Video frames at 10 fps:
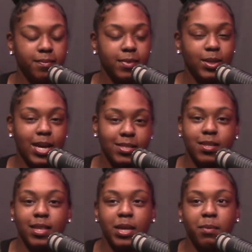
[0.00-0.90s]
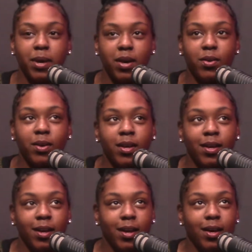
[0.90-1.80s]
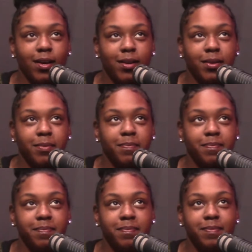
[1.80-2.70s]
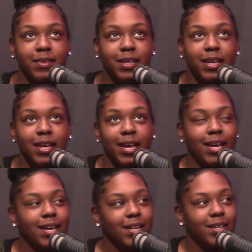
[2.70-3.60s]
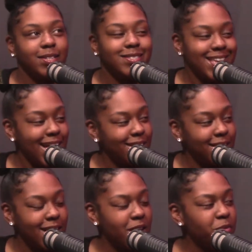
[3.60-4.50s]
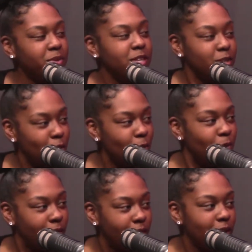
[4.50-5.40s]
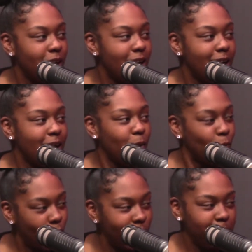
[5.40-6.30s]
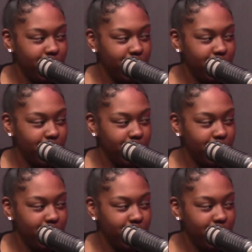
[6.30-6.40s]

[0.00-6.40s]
a lot to think about, and sadly, I don't really know where I want to